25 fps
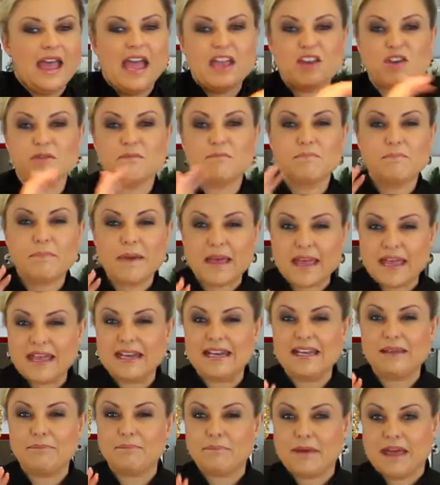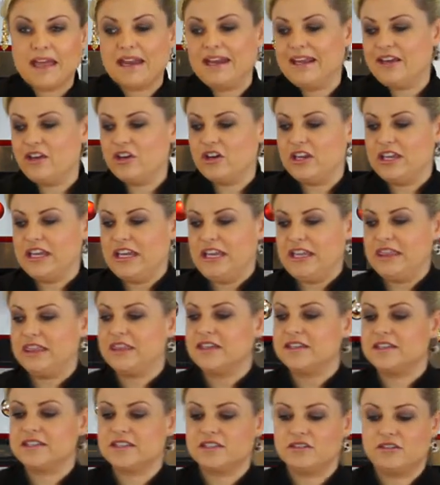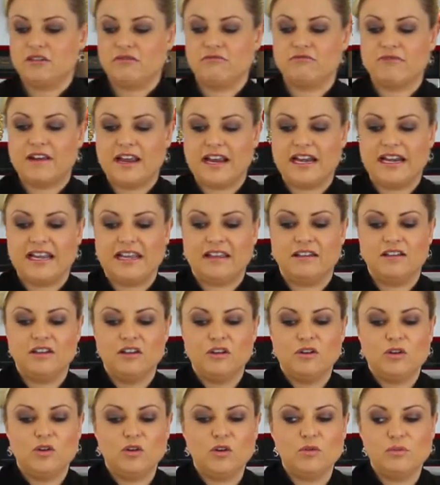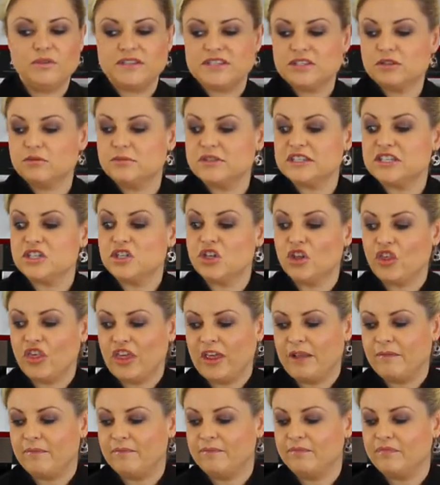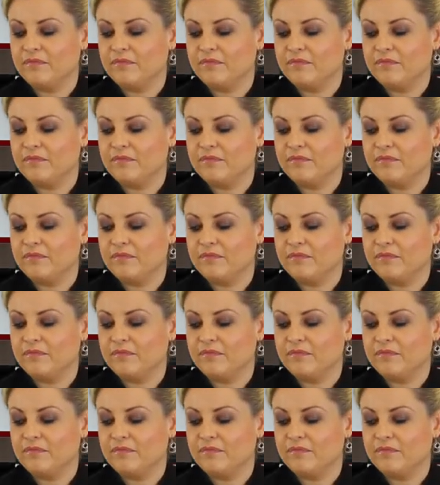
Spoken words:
And you're barely going to heat this, you know, really almost nothing.